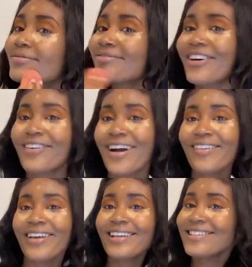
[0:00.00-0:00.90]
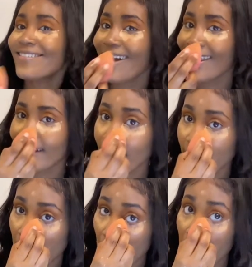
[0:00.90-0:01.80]
Bro, I feel like the song got me.
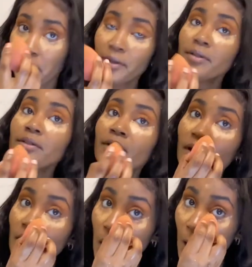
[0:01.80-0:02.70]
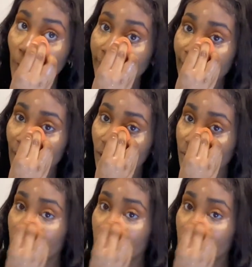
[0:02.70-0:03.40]
Okay.